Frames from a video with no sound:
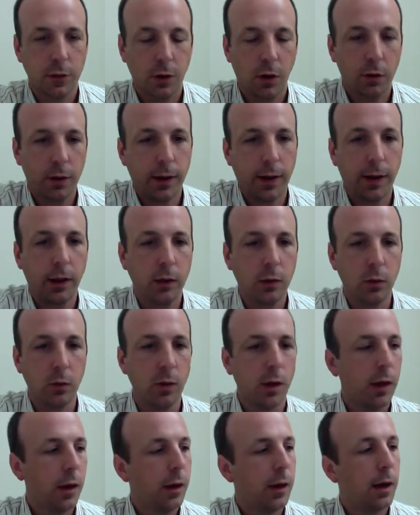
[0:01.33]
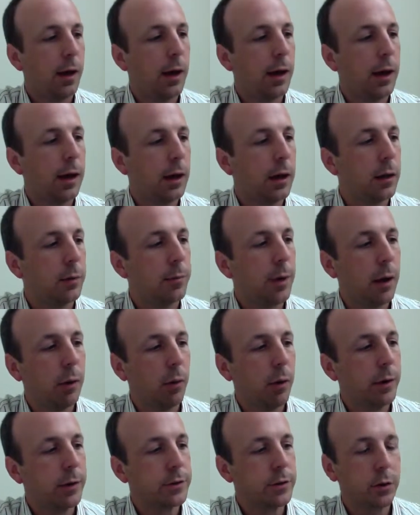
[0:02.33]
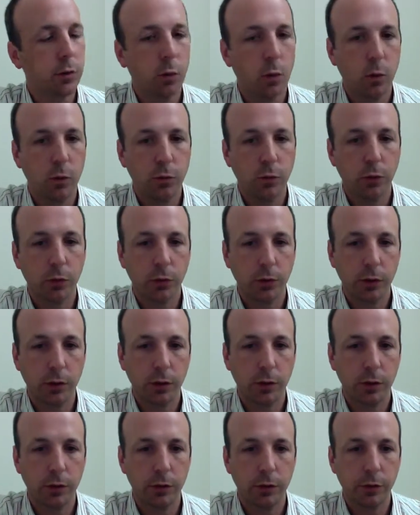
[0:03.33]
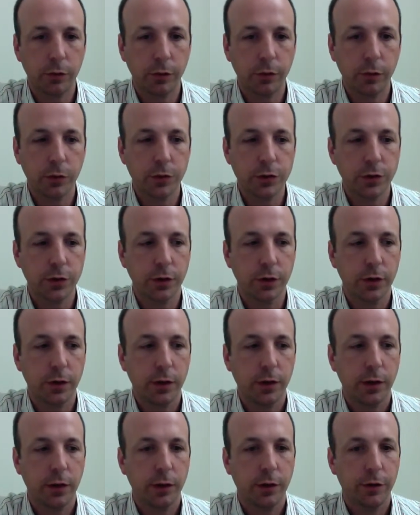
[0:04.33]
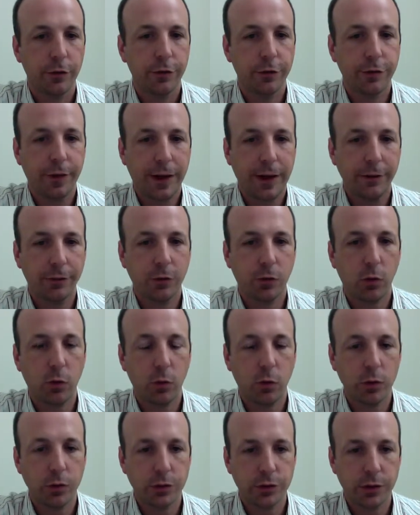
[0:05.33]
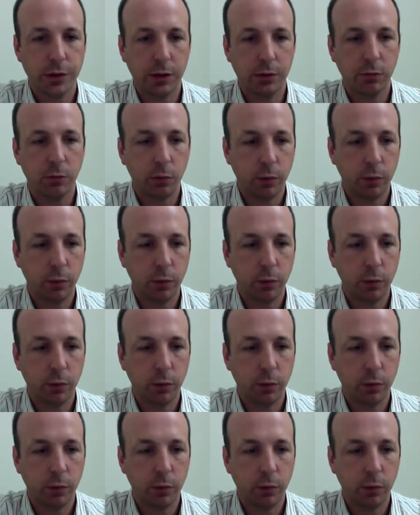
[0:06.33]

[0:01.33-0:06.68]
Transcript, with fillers: Okay, hello. Um, I wanted to go over the, the first five chords that